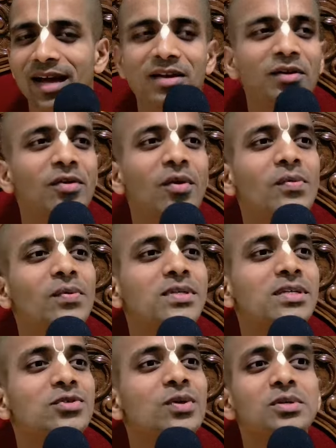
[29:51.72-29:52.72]
I don't know what was
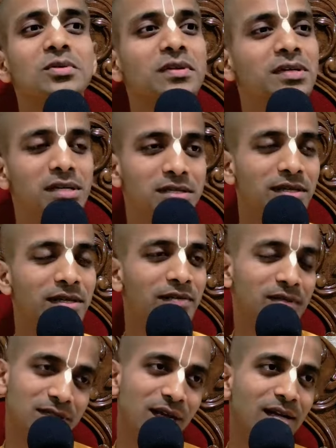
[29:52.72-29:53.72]
the situation of the teacher if
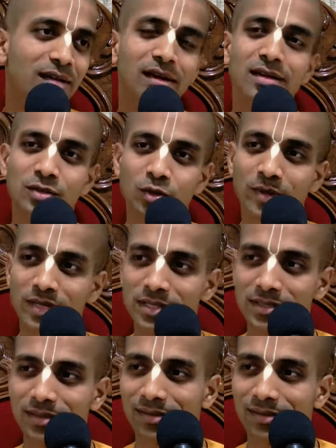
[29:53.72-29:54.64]
the child cries so much.